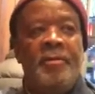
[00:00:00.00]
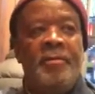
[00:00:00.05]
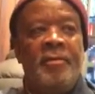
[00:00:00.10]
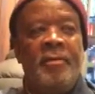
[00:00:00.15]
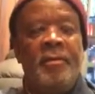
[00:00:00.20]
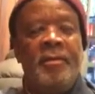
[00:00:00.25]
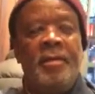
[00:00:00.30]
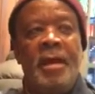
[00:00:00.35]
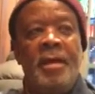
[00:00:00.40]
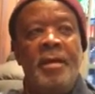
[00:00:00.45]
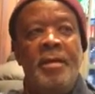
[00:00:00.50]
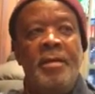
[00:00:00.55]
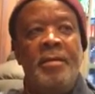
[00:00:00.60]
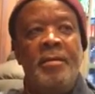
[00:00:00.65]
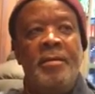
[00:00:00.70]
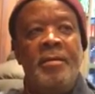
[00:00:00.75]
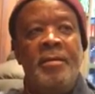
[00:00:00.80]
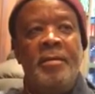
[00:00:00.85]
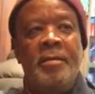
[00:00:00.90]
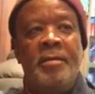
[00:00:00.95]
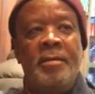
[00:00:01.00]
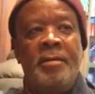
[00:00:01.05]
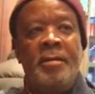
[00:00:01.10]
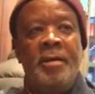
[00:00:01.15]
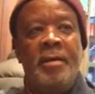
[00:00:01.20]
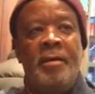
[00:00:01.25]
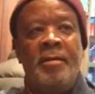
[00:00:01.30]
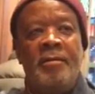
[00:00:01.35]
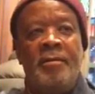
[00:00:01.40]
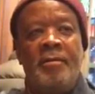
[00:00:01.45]
So
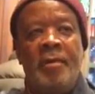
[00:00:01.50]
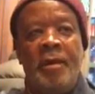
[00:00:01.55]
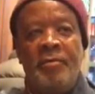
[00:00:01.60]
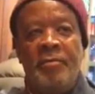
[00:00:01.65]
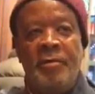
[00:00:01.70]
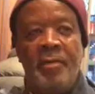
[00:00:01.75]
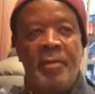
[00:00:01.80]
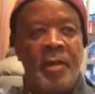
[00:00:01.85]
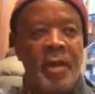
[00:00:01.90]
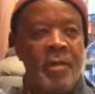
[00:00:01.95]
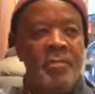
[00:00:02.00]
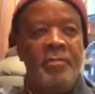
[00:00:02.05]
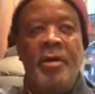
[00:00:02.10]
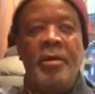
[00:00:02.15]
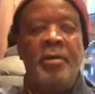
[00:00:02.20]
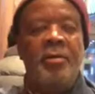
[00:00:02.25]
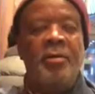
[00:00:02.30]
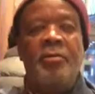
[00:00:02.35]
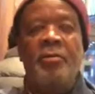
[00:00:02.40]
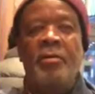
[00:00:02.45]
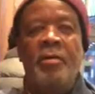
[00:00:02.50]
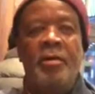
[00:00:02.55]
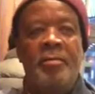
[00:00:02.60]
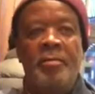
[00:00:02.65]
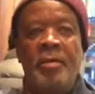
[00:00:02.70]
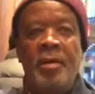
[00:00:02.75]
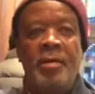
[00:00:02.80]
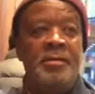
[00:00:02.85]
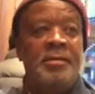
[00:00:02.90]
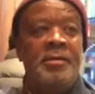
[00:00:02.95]
as we were getting ready to go on the
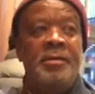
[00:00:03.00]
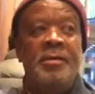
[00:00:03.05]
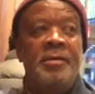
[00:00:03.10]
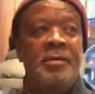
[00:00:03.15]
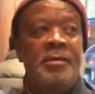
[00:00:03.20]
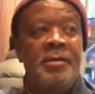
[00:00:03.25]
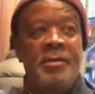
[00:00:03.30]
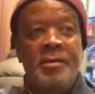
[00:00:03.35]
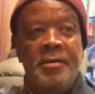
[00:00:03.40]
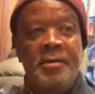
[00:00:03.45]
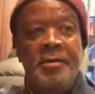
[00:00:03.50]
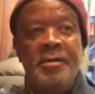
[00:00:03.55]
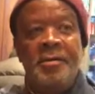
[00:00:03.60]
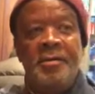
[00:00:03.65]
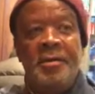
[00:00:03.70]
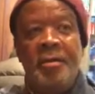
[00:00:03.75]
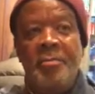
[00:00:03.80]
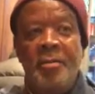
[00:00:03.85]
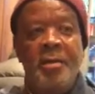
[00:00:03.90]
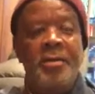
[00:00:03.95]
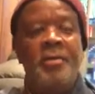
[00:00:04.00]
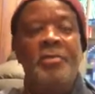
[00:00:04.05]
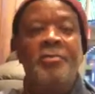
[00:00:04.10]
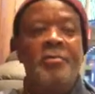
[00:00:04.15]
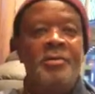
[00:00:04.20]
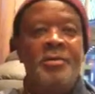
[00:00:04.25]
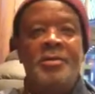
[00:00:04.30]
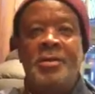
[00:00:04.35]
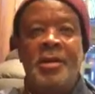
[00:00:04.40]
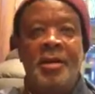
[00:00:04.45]
bus, somebody
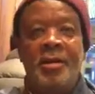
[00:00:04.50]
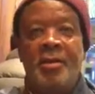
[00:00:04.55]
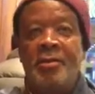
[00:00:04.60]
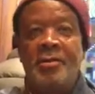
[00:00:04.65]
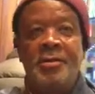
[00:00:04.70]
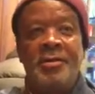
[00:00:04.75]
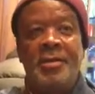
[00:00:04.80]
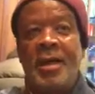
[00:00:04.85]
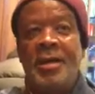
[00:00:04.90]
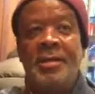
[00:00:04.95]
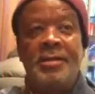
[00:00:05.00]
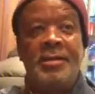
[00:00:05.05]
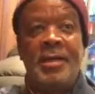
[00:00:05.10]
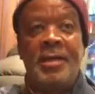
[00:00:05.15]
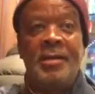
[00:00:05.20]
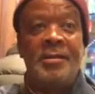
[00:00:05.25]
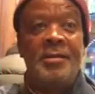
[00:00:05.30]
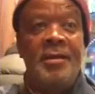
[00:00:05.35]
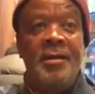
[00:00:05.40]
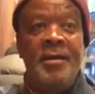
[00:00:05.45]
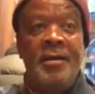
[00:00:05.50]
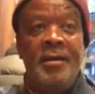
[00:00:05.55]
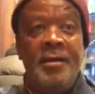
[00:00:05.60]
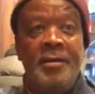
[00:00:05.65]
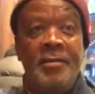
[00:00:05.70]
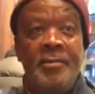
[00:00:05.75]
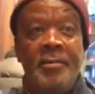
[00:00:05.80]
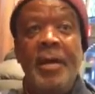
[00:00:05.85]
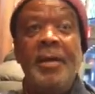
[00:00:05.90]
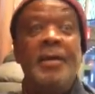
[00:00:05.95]
who was still outside said,
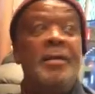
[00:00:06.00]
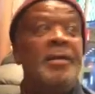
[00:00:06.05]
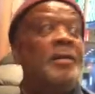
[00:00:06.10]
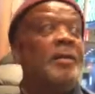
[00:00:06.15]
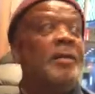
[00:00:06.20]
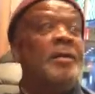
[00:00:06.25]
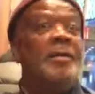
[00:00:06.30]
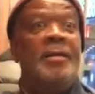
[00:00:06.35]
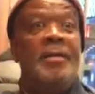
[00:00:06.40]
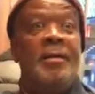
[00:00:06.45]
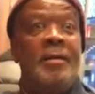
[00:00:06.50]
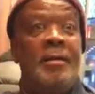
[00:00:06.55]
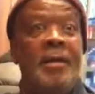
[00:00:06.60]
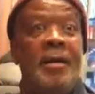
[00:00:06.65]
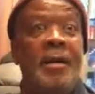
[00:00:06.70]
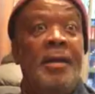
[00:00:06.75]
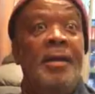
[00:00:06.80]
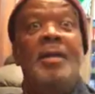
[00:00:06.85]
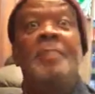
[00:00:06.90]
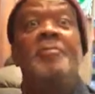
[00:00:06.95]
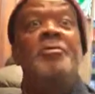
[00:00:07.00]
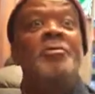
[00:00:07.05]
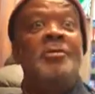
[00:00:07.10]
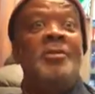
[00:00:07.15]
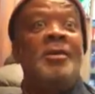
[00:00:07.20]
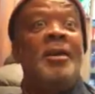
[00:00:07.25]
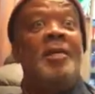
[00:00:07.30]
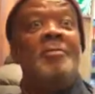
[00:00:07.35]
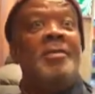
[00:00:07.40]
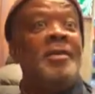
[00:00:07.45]
wait, a
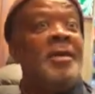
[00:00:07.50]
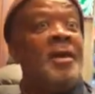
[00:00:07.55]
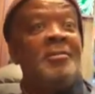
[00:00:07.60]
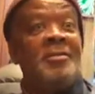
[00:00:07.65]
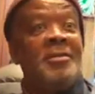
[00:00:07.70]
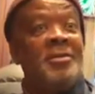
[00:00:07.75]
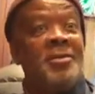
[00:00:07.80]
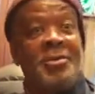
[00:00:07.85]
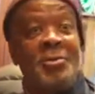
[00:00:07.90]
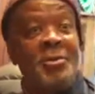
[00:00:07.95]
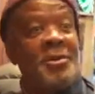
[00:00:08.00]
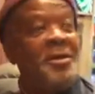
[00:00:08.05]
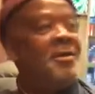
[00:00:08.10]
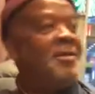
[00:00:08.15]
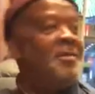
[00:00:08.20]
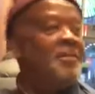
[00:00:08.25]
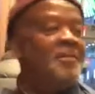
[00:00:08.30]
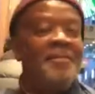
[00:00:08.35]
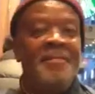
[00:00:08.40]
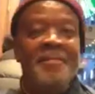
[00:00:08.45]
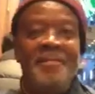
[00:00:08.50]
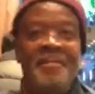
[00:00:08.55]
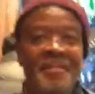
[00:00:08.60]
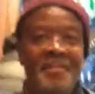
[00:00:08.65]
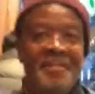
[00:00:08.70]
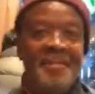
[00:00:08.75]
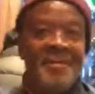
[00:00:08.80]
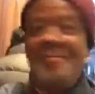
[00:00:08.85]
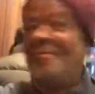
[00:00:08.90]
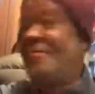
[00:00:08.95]
limo's coming down the street.
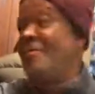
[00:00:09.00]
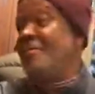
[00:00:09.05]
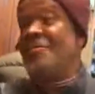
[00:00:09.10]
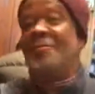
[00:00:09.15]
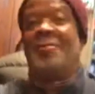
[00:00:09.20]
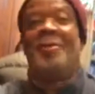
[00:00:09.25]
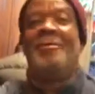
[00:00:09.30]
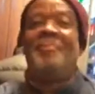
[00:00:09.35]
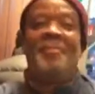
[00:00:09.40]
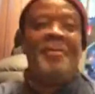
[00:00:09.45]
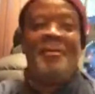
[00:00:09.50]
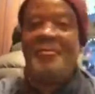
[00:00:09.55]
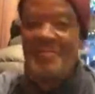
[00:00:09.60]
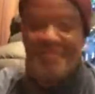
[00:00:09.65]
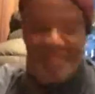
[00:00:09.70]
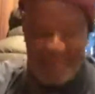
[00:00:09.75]
Let me jump off